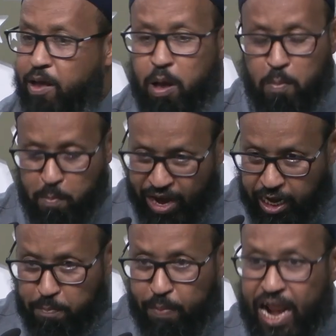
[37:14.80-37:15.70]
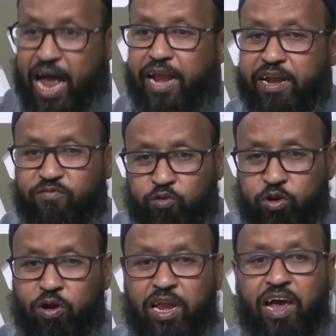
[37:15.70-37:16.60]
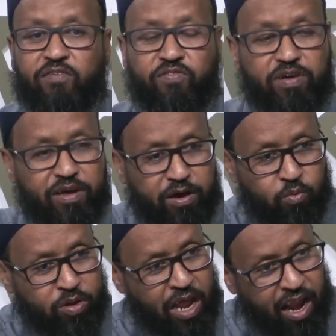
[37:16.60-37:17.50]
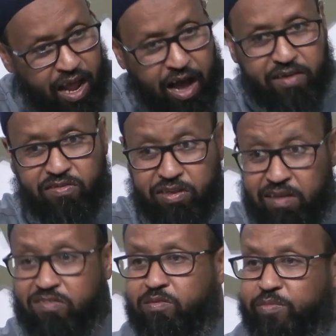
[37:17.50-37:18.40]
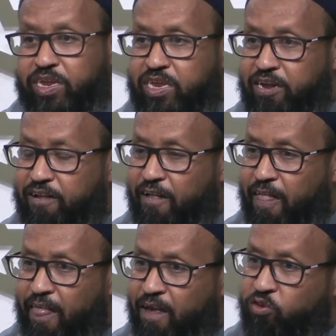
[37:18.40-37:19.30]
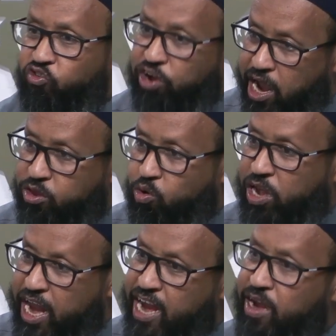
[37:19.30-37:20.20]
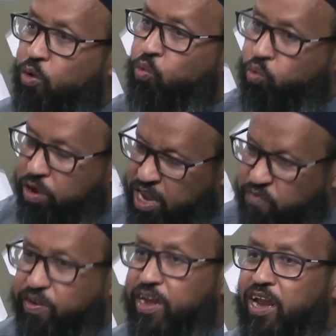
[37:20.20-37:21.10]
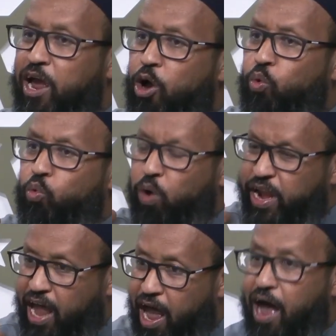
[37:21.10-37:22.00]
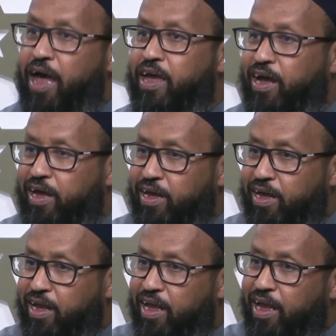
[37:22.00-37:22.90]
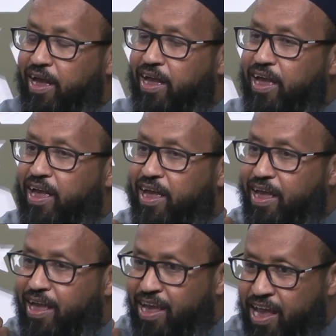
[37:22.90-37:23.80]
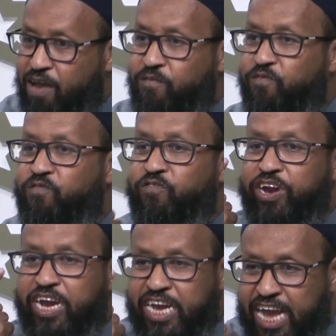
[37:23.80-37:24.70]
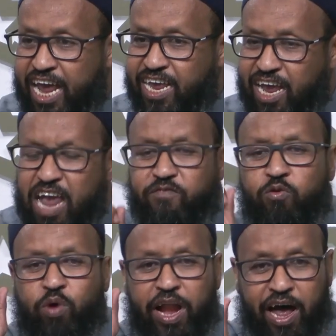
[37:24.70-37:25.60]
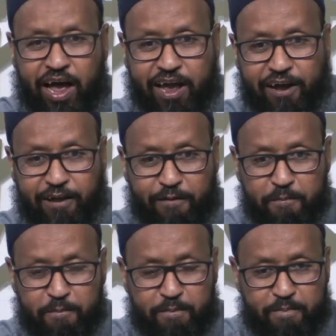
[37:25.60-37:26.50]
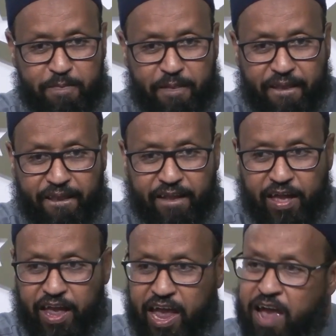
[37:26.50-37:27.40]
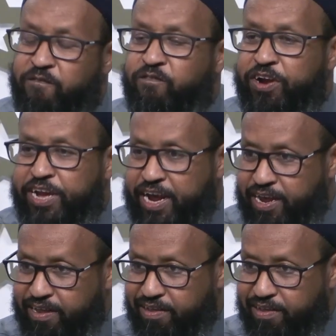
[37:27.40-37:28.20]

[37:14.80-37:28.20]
Make a plan for your life with the last testament. Try to learn even one ayah every day. Even one ayah every day.